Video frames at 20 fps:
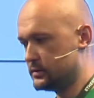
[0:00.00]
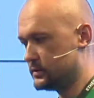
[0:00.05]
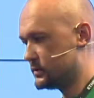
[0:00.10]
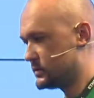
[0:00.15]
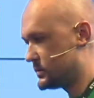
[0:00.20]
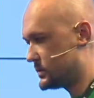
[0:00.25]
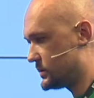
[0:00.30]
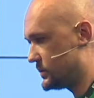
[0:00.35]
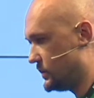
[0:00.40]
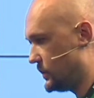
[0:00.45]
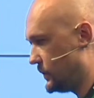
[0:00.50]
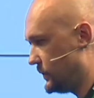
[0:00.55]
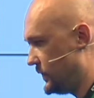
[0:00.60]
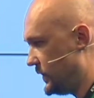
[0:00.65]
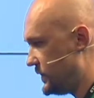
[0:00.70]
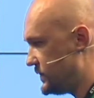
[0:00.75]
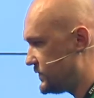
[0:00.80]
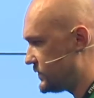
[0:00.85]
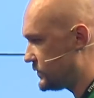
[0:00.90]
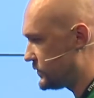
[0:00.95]
So
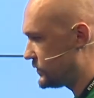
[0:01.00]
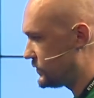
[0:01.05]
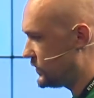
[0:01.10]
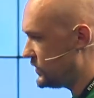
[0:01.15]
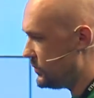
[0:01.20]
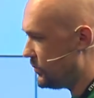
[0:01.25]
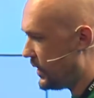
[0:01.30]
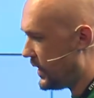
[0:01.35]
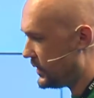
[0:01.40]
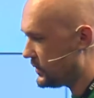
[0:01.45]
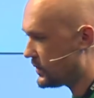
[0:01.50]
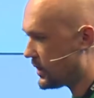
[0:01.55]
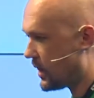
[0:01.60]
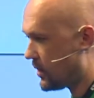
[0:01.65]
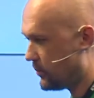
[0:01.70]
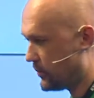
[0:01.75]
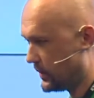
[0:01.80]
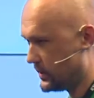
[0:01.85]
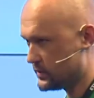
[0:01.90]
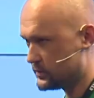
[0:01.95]
there's 3 main
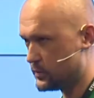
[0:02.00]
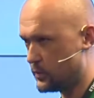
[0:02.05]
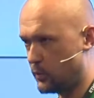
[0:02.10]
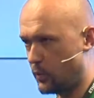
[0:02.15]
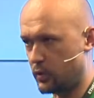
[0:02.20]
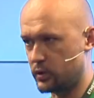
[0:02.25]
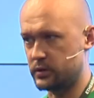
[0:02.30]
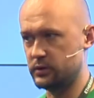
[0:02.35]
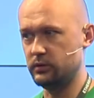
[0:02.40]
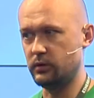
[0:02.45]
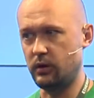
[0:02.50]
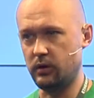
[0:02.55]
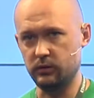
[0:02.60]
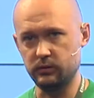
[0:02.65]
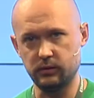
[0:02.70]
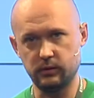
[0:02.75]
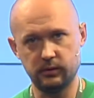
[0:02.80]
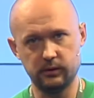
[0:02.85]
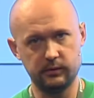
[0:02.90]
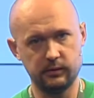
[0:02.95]
companies we're working on.
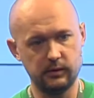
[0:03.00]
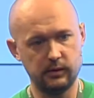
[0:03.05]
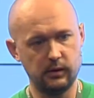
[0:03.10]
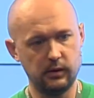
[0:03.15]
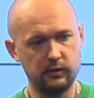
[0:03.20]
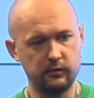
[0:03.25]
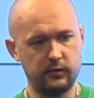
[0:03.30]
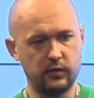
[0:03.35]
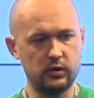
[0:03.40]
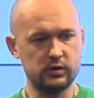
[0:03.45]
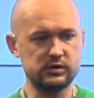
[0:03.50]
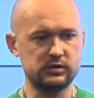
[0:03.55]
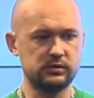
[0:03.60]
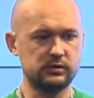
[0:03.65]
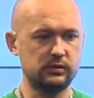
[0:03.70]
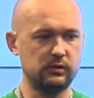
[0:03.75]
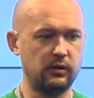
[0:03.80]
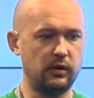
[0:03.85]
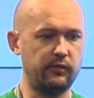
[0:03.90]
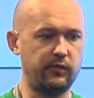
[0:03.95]
First
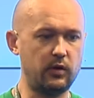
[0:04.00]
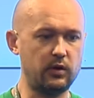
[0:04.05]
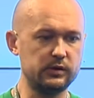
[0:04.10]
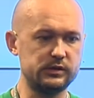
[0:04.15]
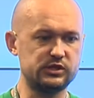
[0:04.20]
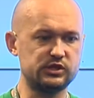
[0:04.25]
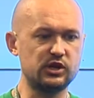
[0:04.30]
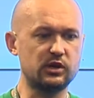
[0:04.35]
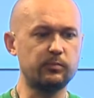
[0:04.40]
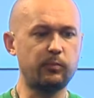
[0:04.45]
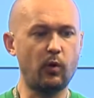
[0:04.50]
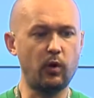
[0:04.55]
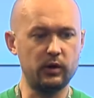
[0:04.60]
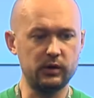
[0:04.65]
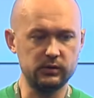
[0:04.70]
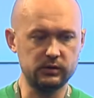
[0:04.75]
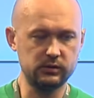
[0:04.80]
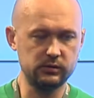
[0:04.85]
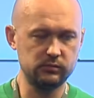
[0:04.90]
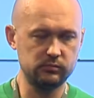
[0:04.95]
of all is
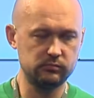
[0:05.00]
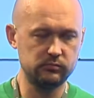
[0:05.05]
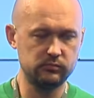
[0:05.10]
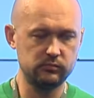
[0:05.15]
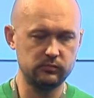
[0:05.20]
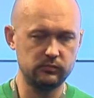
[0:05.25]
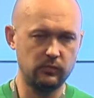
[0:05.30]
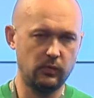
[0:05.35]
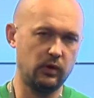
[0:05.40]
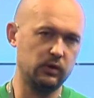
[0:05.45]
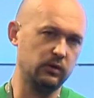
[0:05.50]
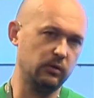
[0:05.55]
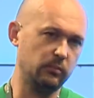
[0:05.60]
Checkpoint on